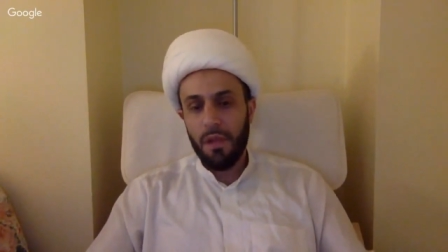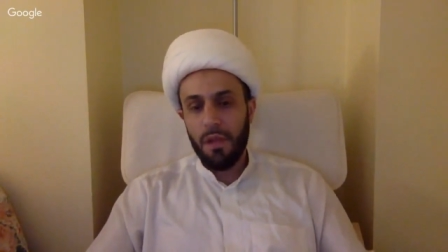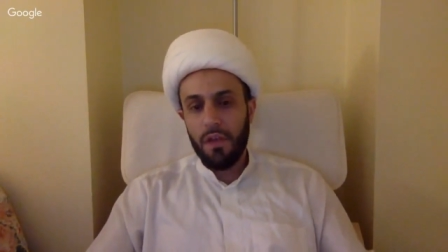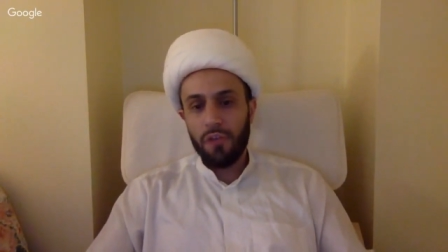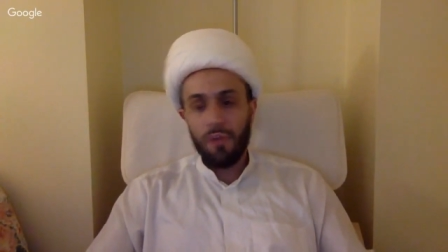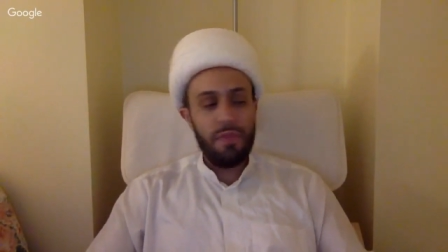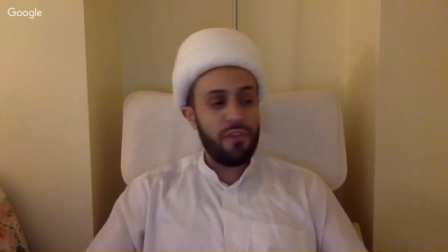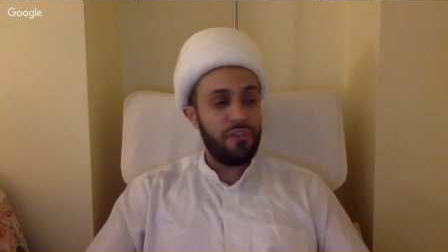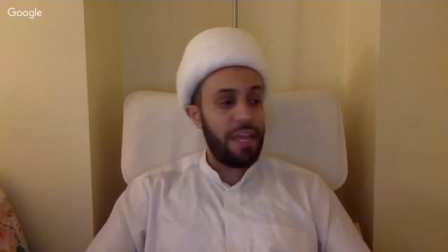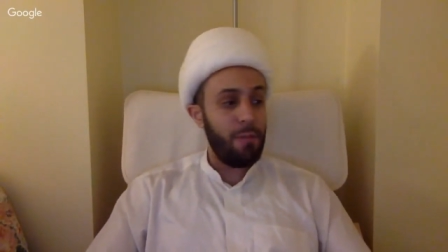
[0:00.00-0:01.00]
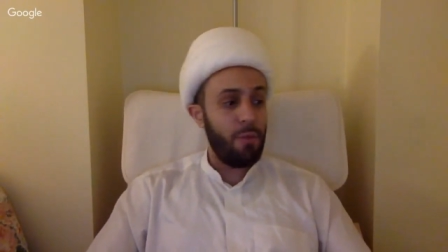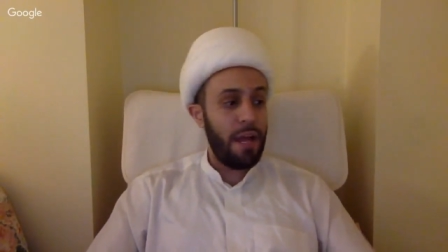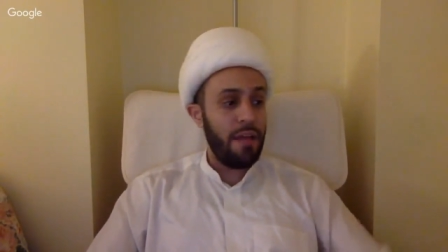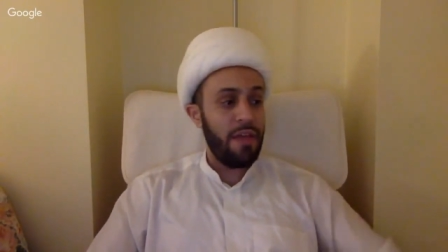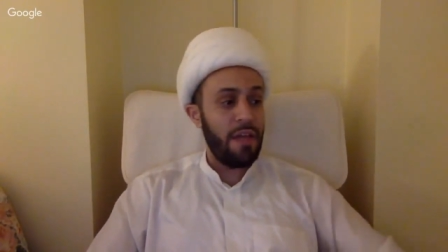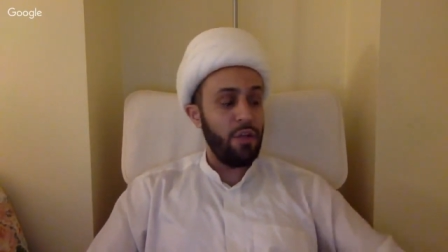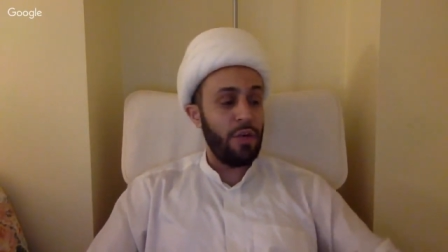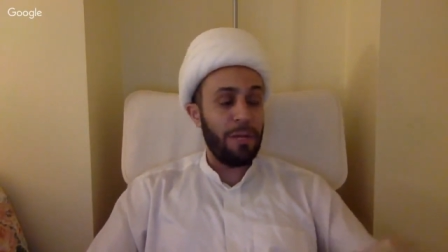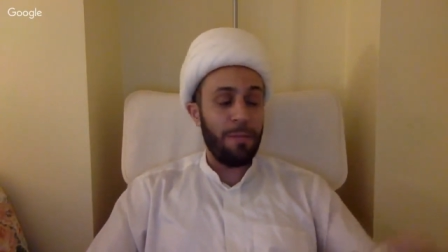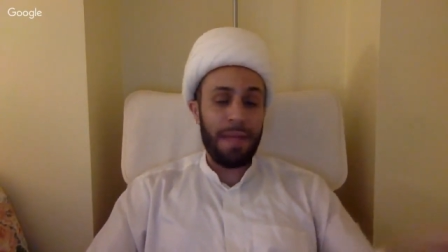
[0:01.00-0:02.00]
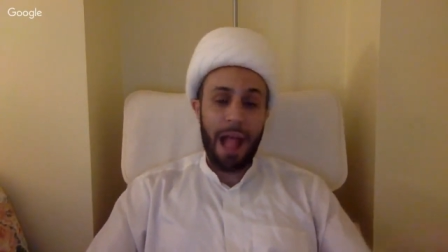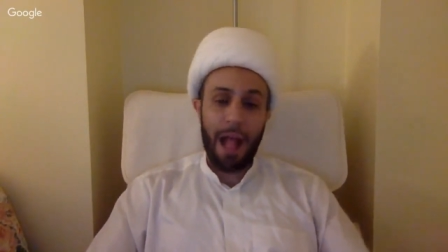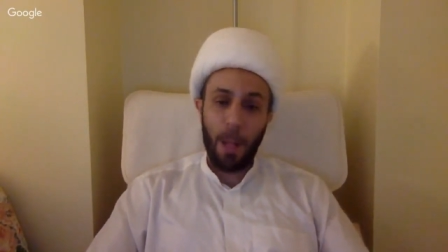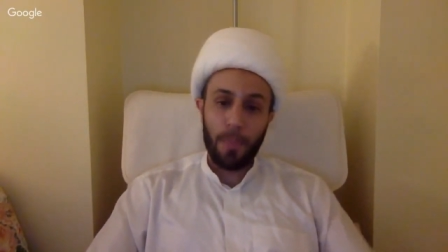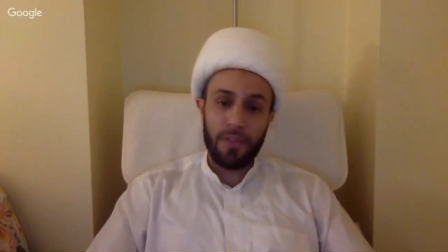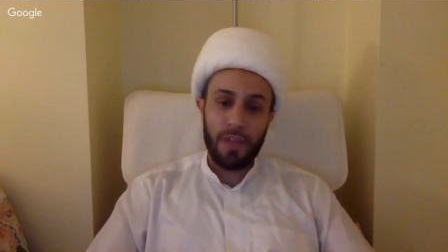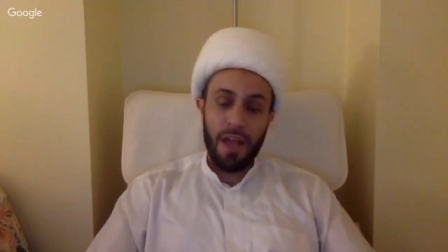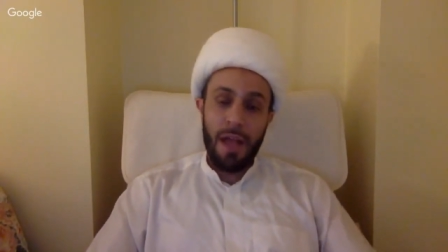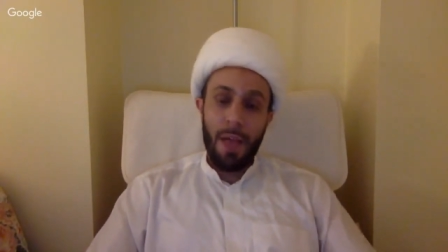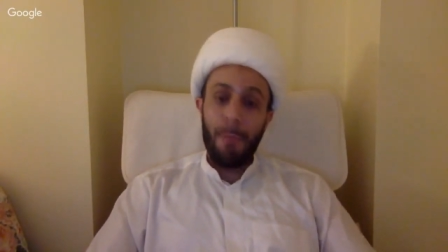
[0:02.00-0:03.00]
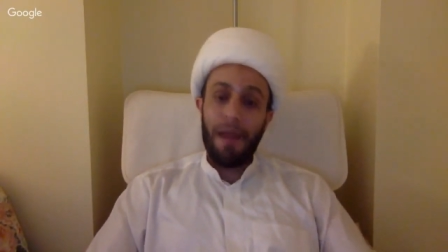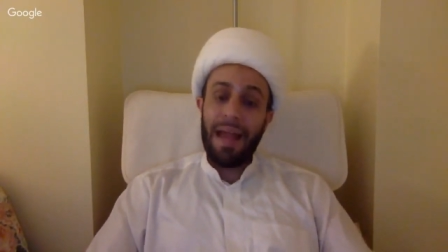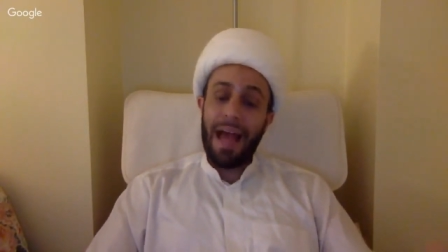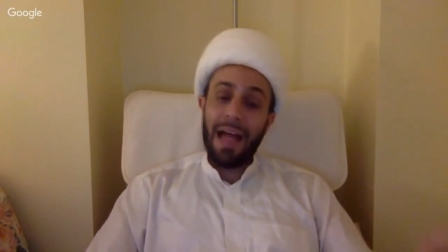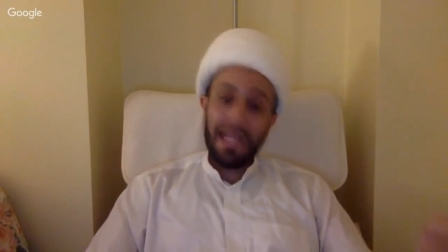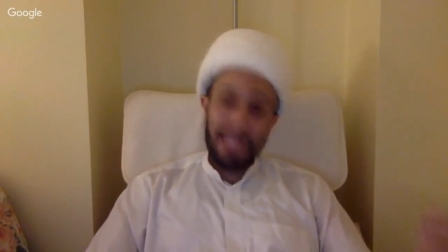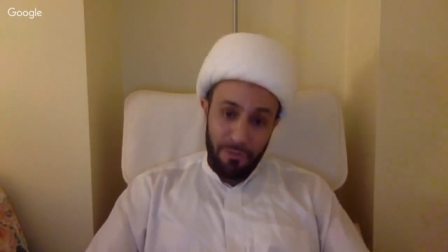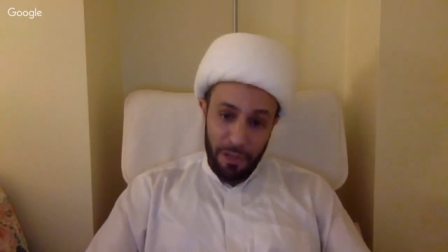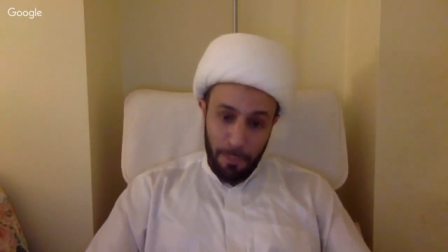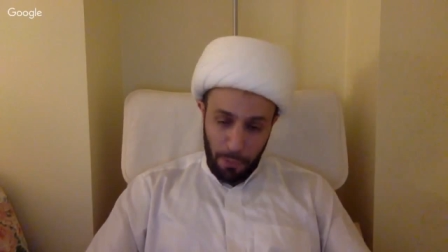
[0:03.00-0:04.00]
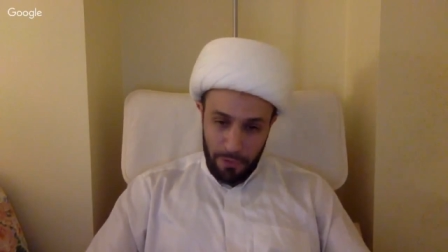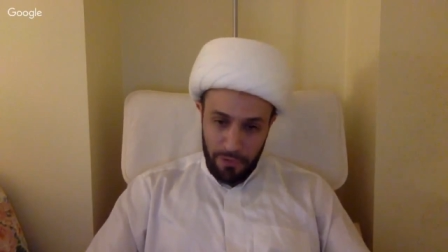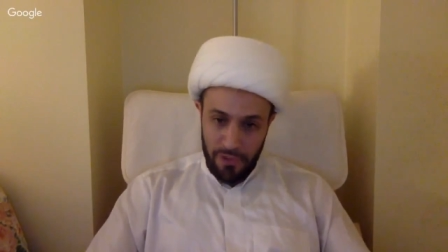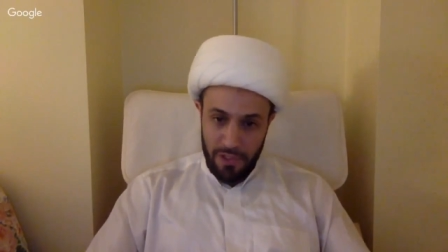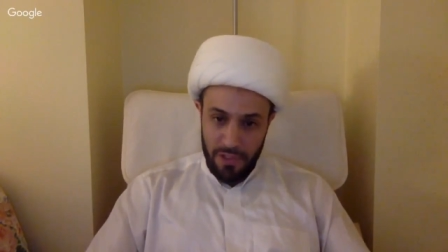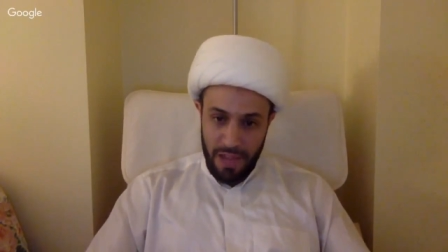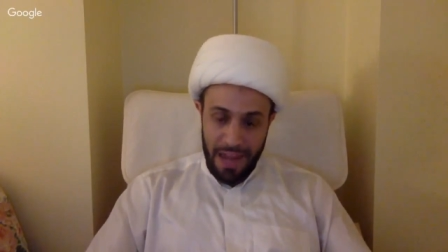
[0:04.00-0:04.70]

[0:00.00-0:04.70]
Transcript: So in the same way that you can be helped by a living person,